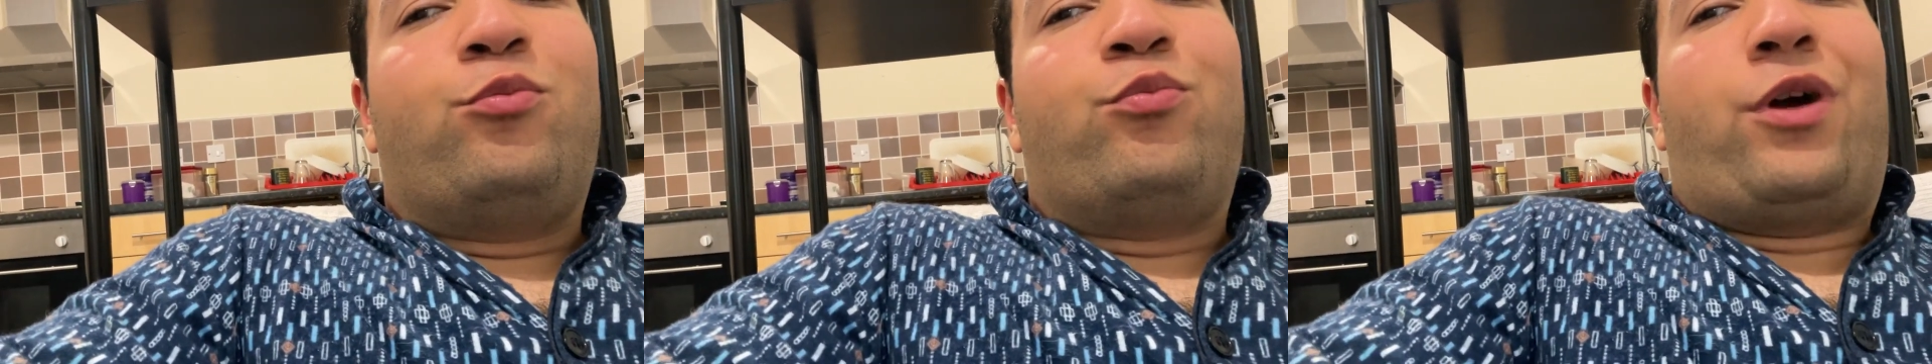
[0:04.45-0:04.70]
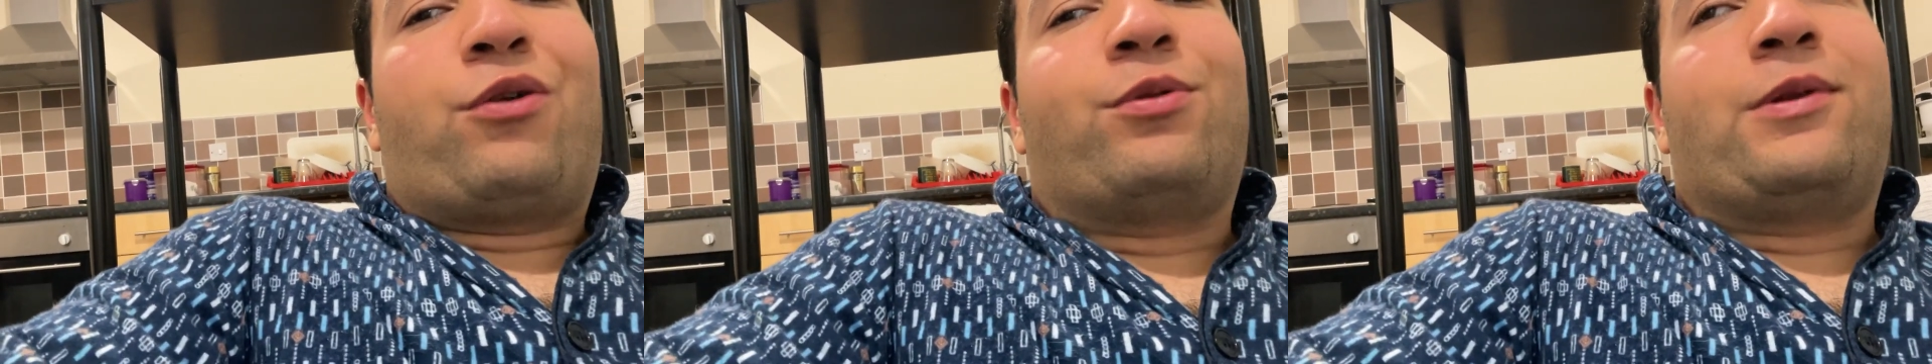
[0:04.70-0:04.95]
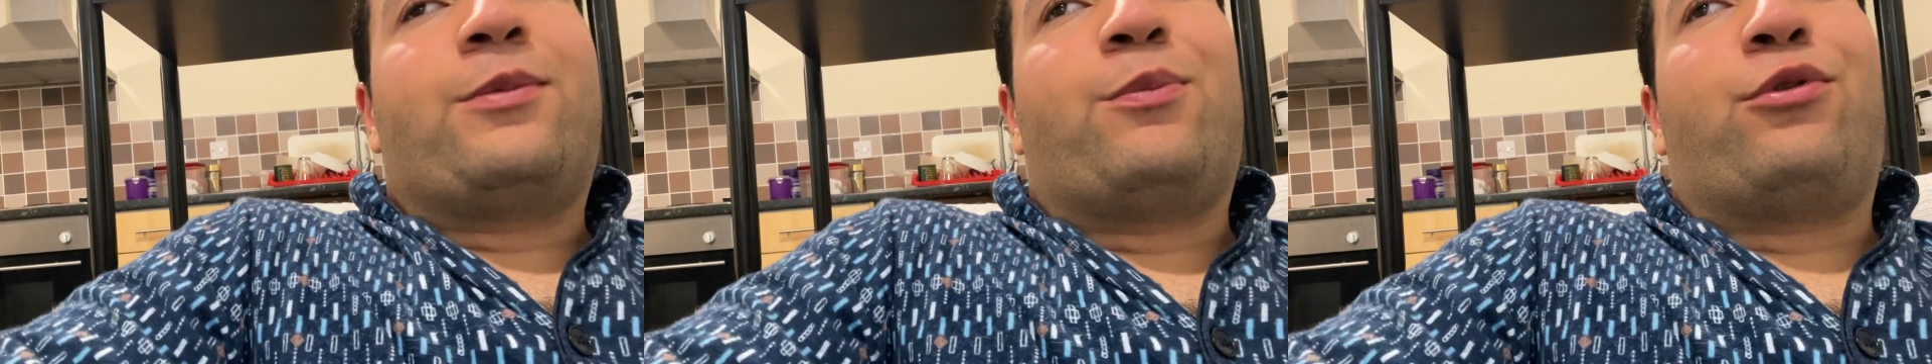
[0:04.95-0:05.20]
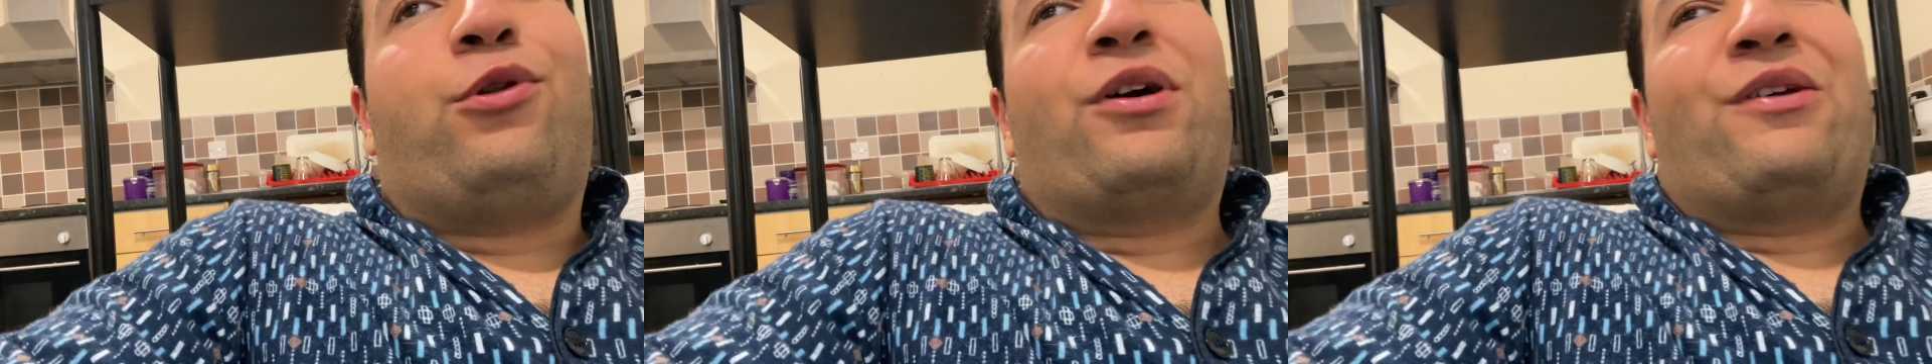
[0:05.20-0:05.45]
Back with another
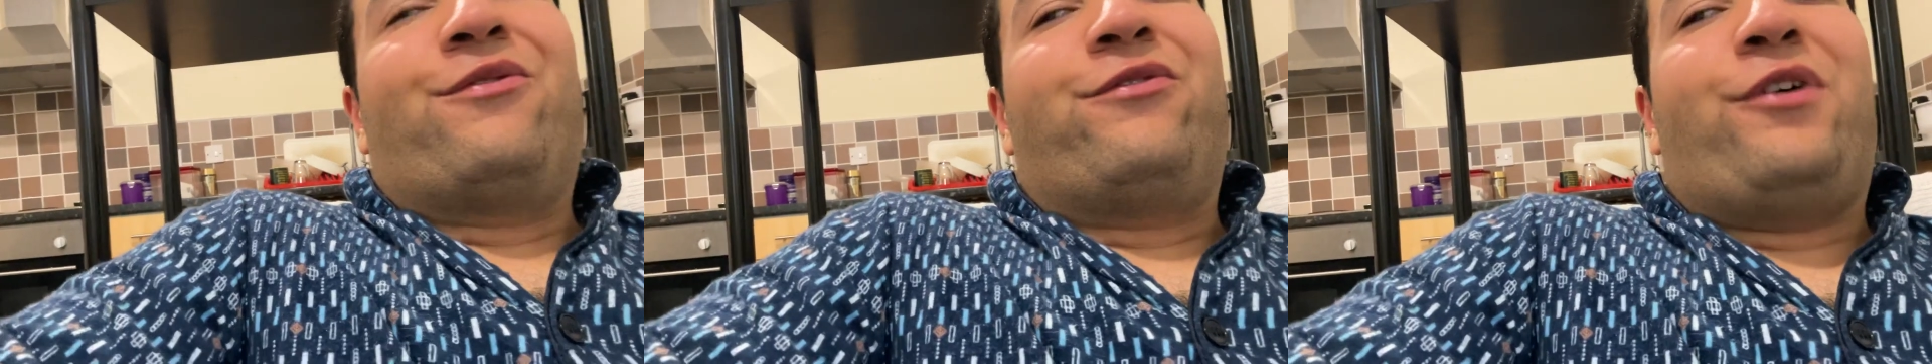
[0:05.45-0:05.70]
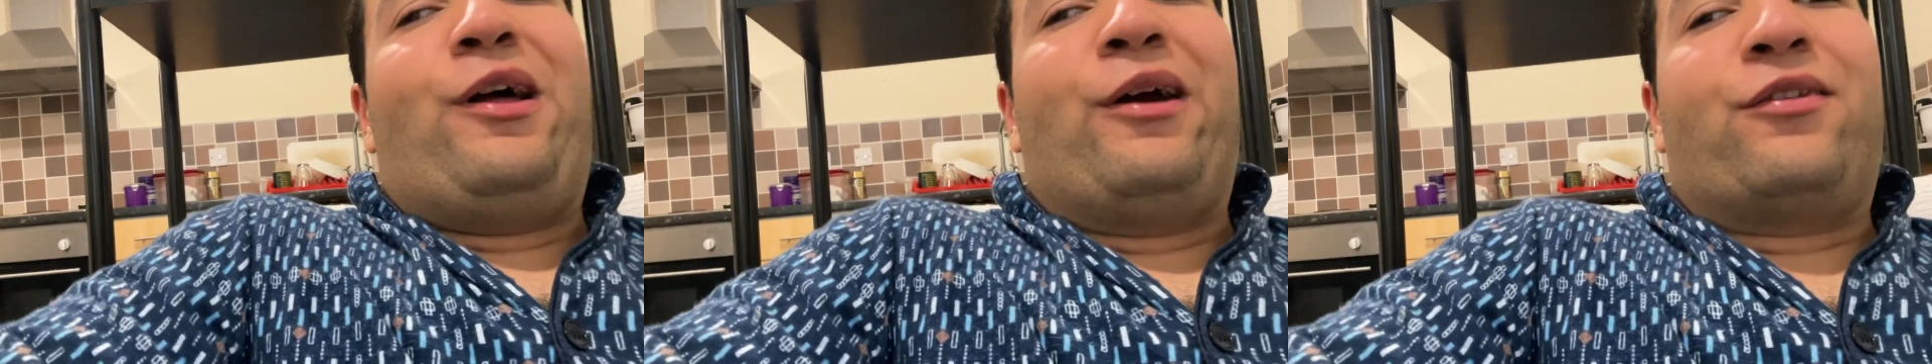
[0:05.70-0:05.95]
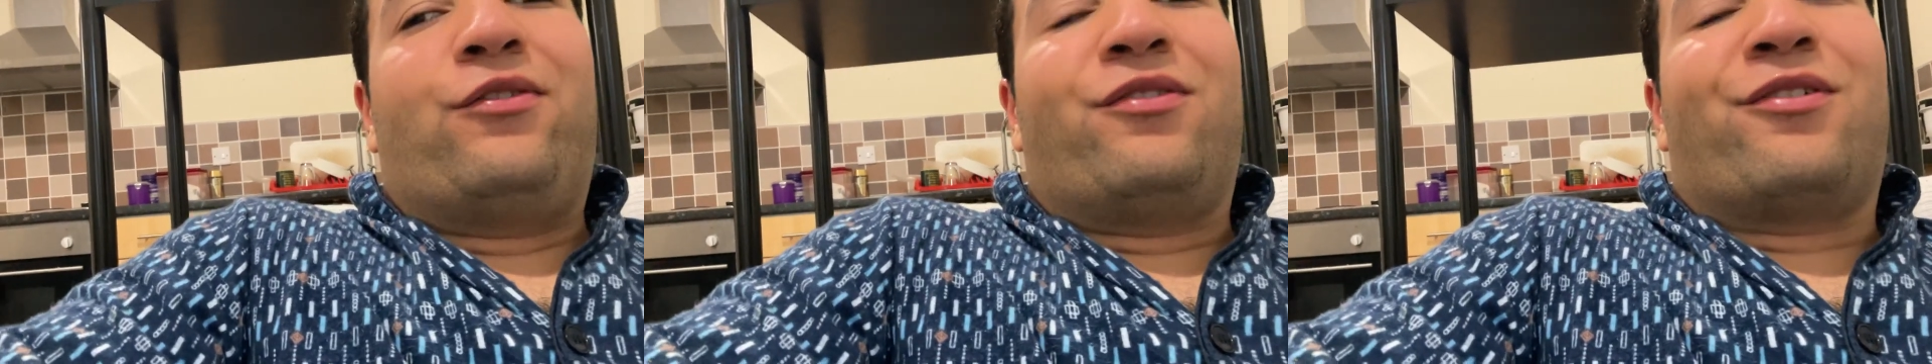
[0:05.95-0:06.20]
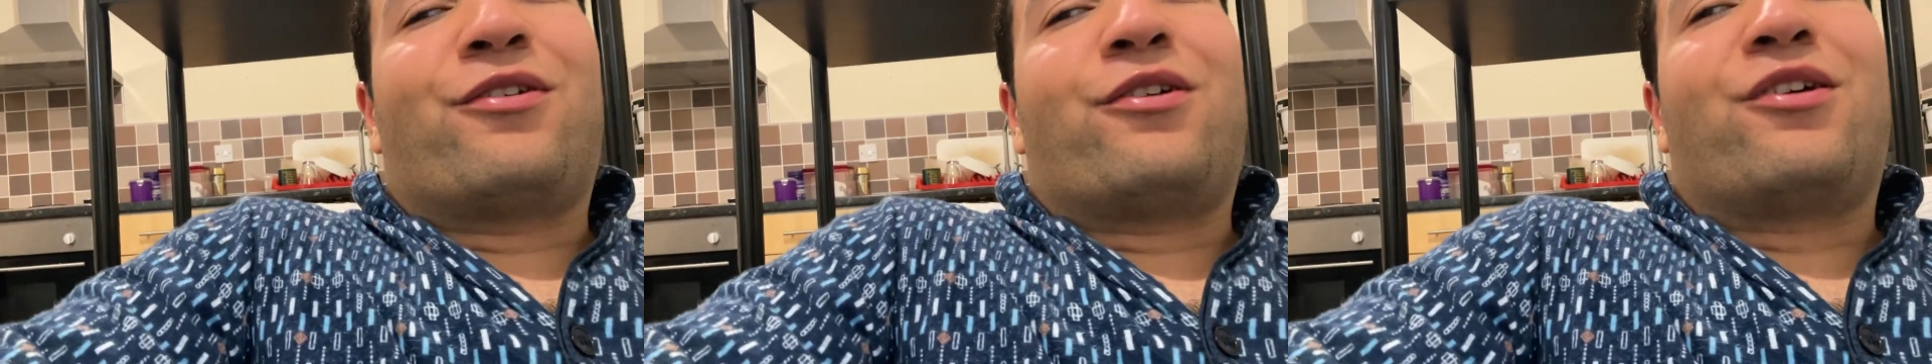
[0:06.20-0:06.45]
blog in fact.
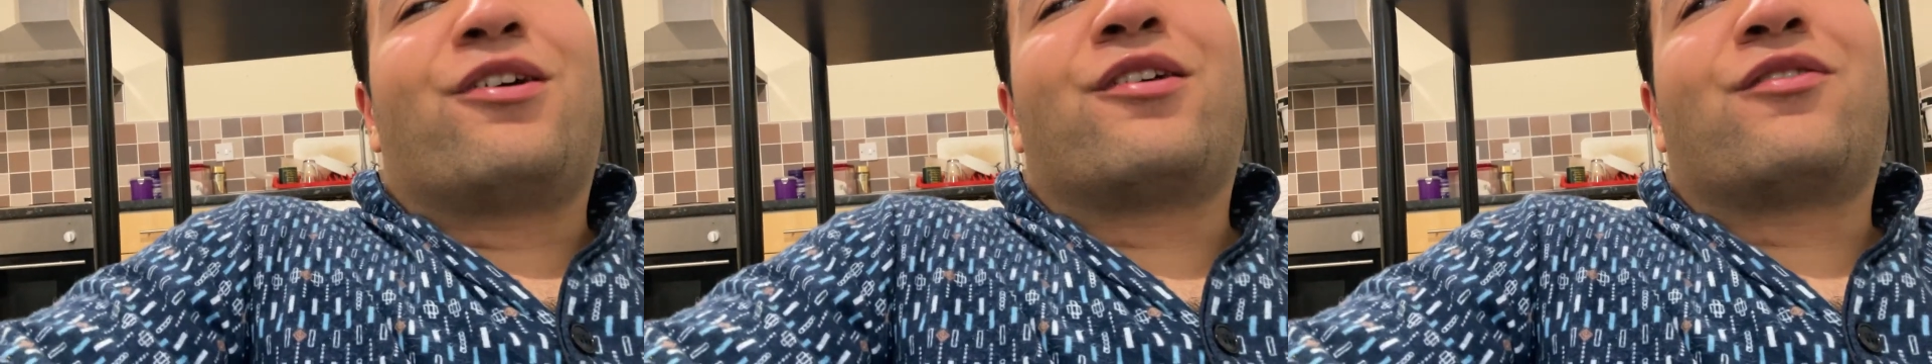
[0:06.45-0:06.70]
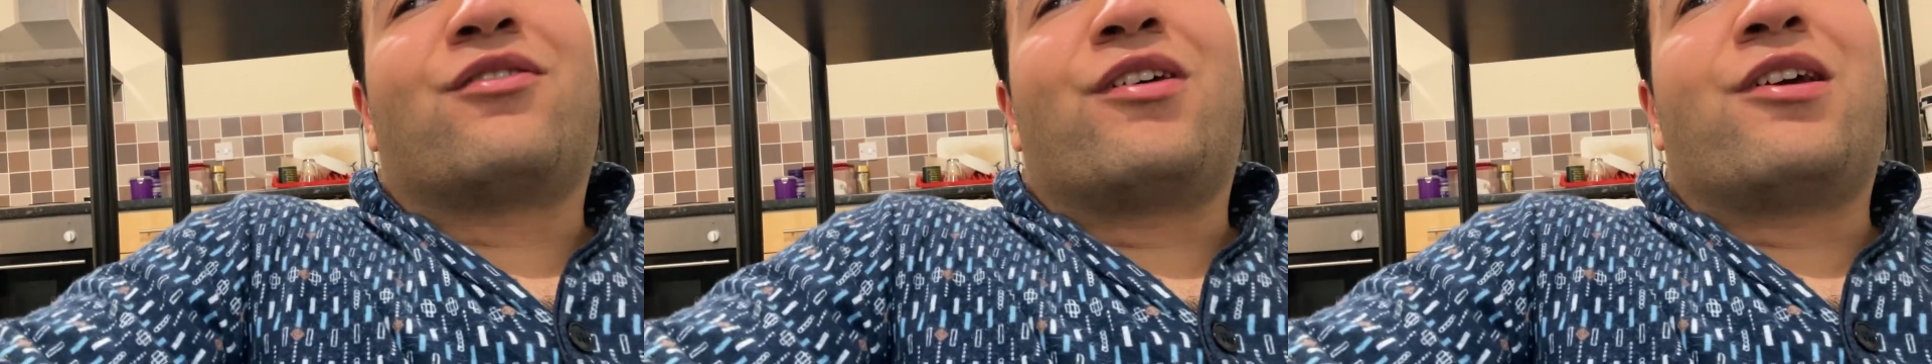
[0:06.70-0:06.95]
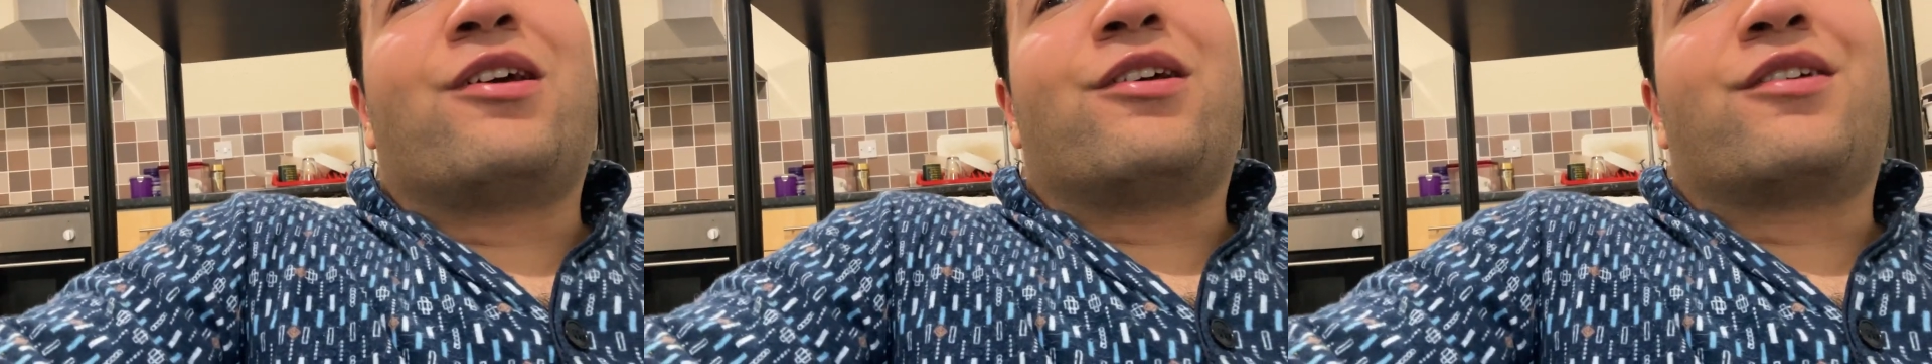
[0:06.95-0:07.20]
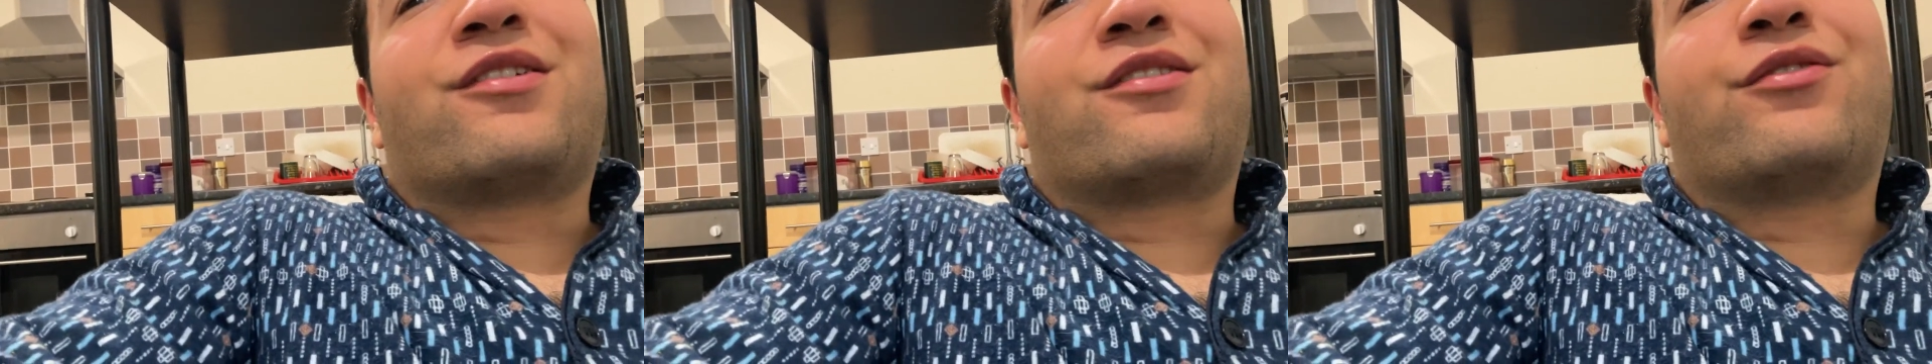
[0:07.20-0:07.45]
Uh,
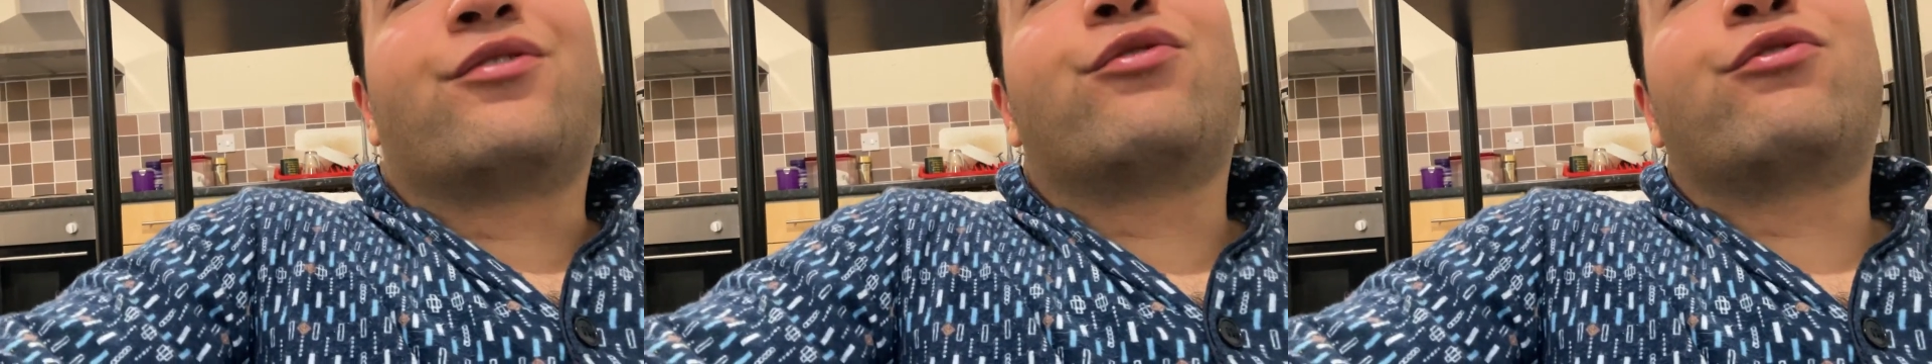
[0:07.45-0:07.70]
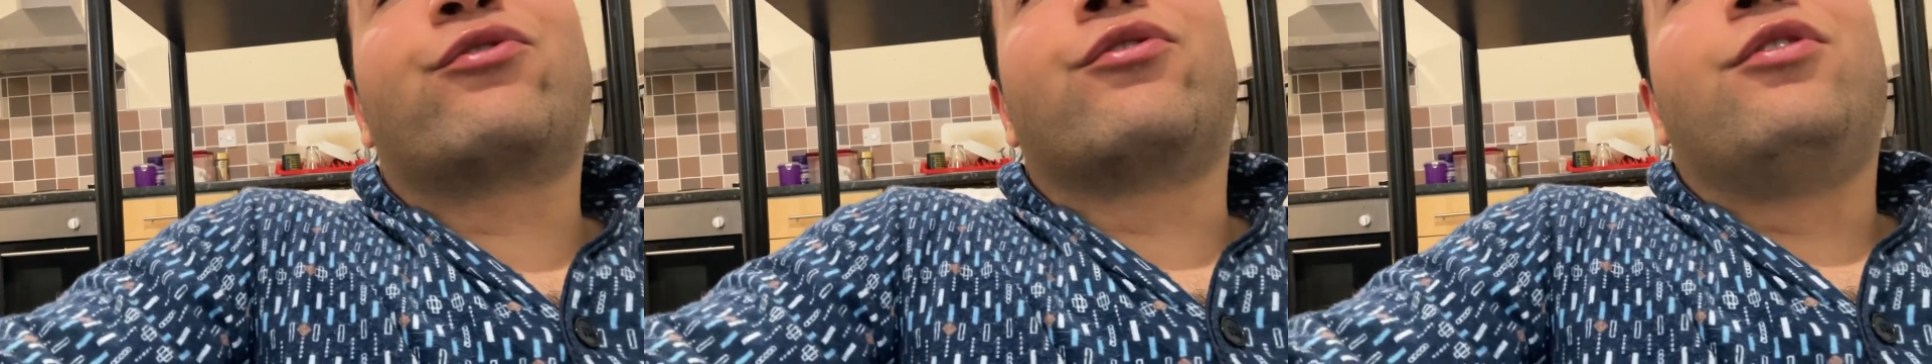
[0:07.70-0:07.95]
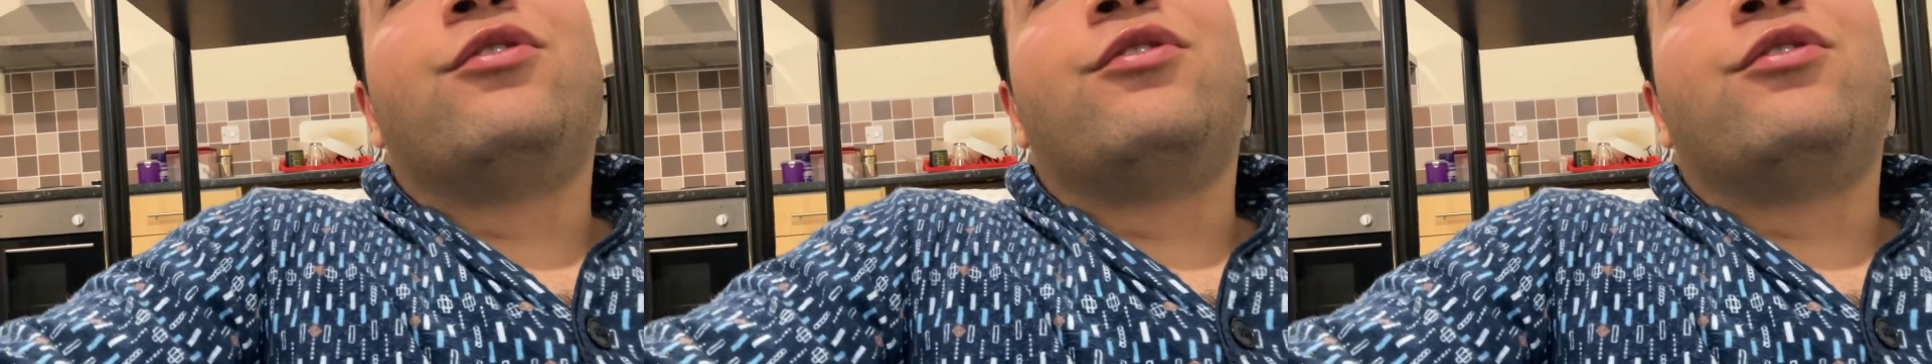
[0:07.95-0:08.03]
today is